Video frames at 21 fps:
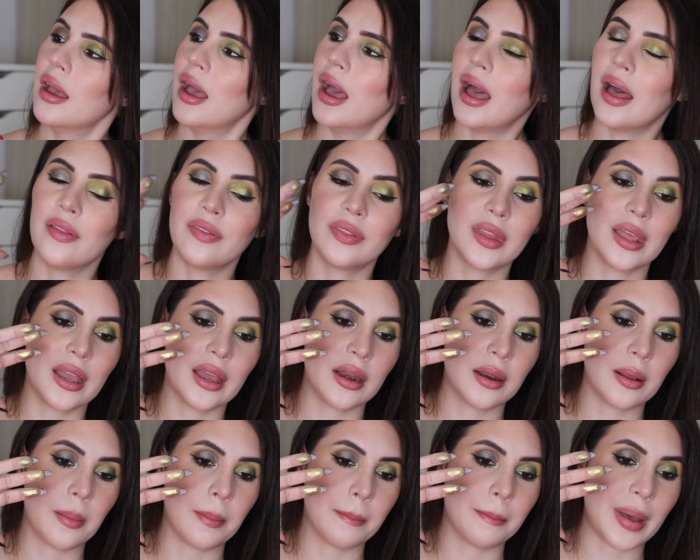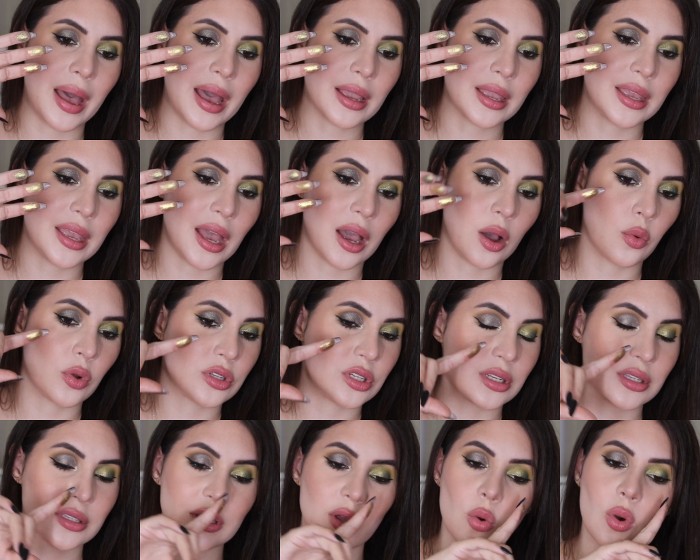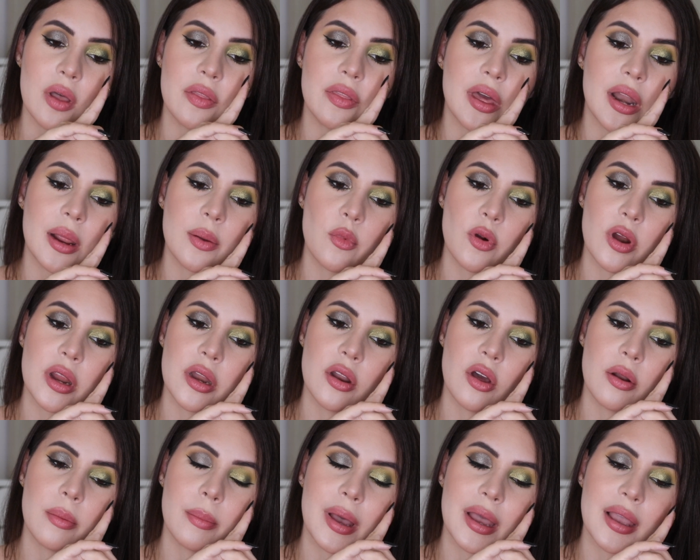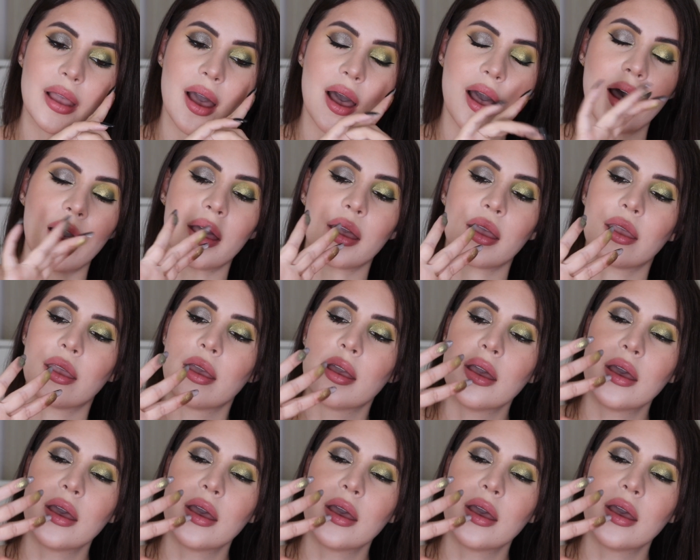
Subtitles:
And then Macchia, which is the one that I'm wearing on my eye,